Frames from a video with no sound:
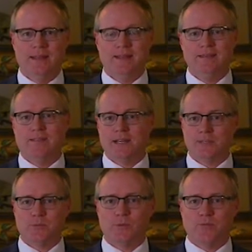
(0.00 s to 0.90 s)
in
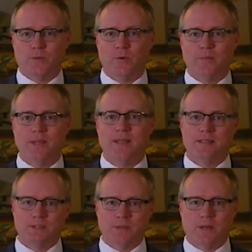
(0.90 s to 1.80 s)
Dutch Reformed
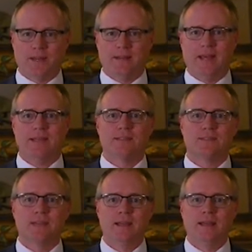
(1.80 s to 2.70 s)
history, and that
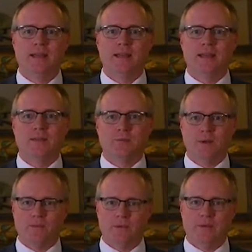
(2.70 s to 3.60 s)
is the
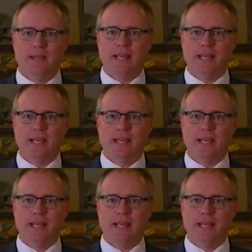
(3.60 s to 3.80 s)
Reverend